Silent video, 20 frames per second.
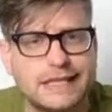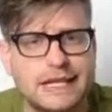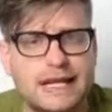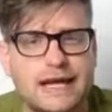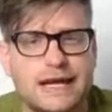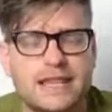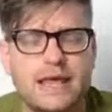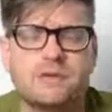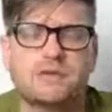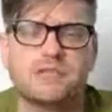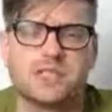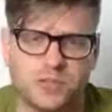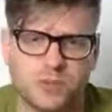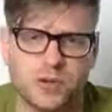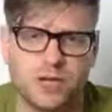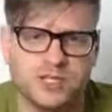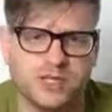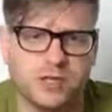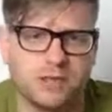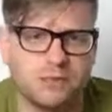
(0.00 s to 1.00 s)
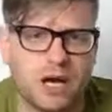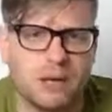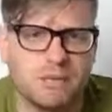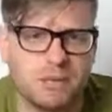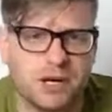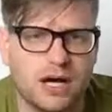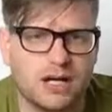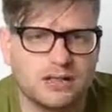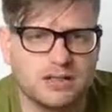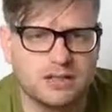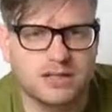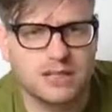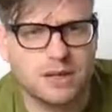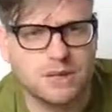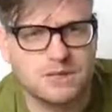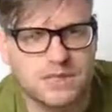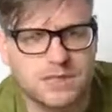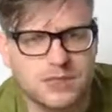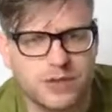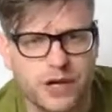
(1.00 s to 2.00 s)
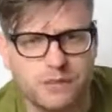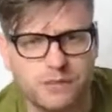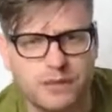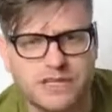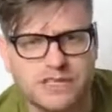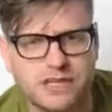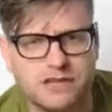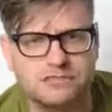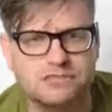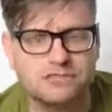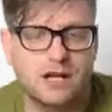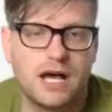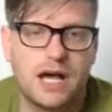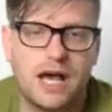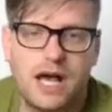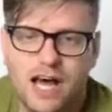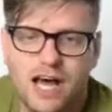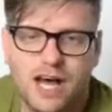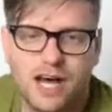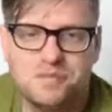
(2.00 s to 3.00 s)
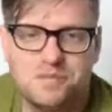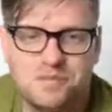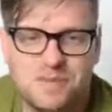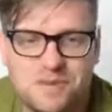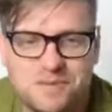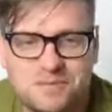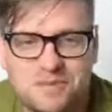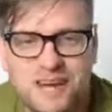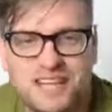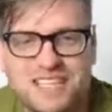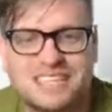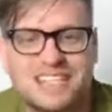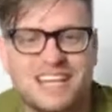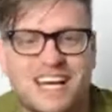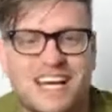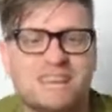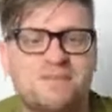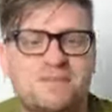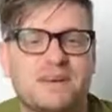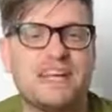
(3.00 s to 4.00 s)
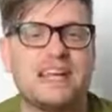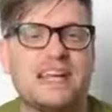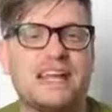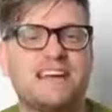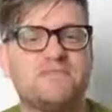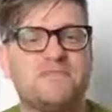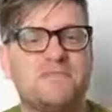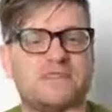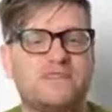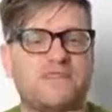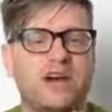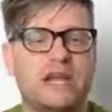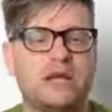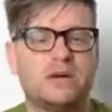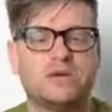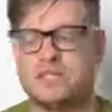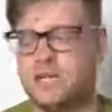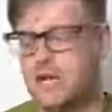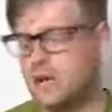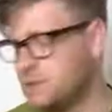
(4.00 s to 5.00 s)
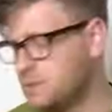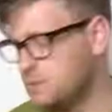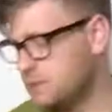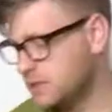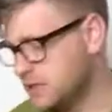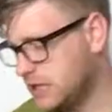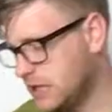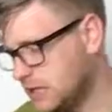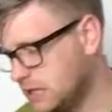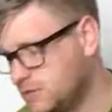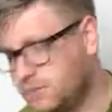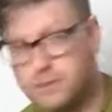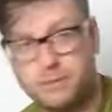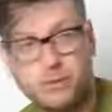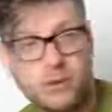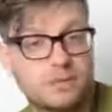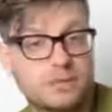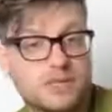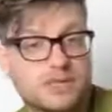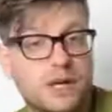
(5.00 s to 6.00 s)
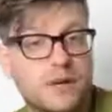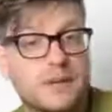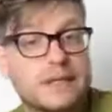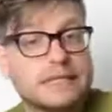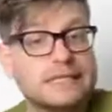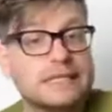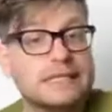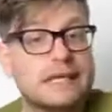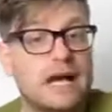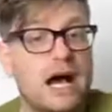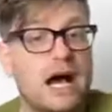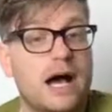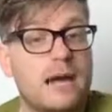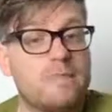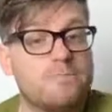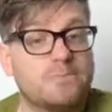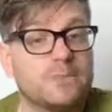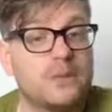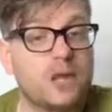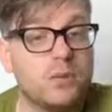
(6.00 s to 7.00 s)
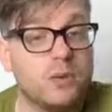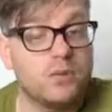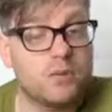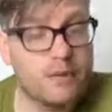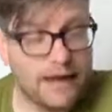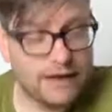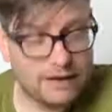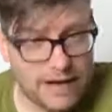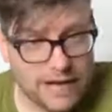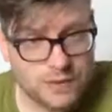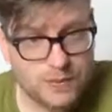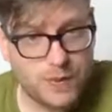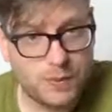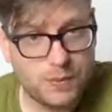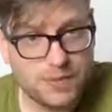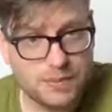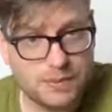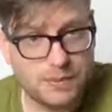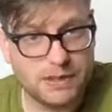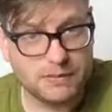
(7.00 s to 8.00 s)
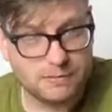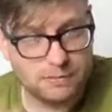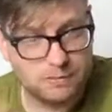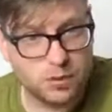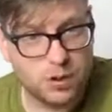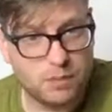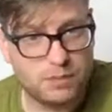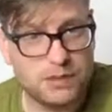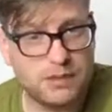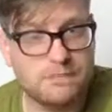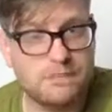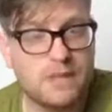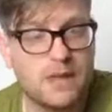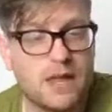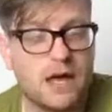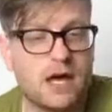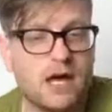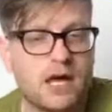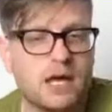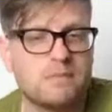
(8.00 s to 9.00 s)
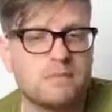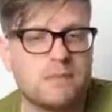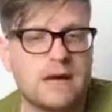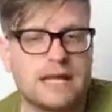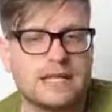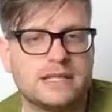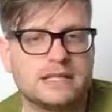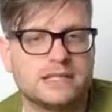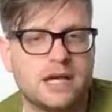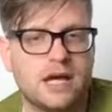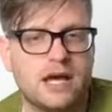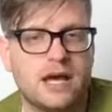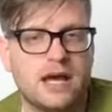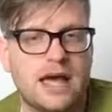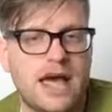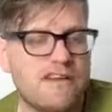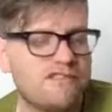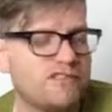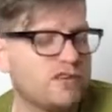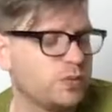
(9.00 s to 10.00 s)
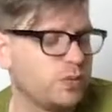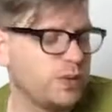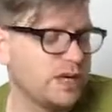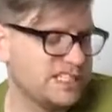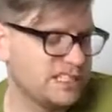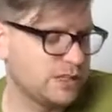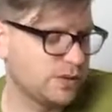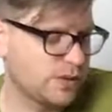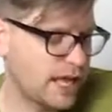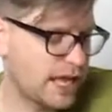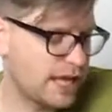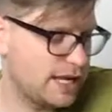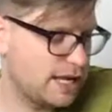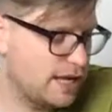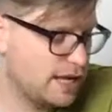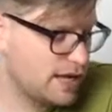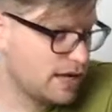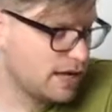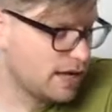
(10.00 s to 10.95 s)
and that was a choice on my part because I was enjoying myself. But it left me very little time to put together something proper. So we'll be back next week with something proper, and have a good week till then.